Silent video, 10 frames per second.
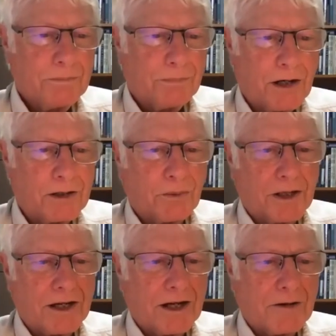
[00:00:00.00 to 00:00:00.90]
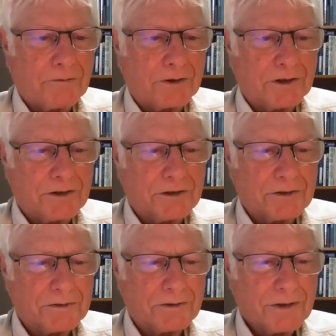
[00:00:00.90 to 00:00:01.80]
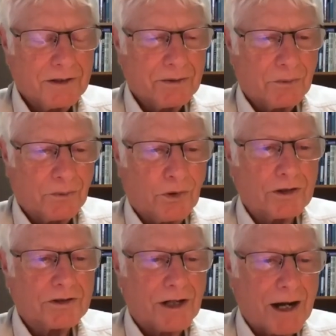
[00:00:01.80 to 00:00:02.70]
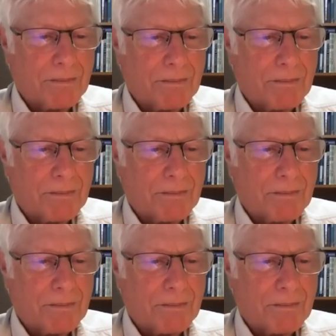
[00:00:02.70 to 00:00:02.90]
part of what I offered to this workshop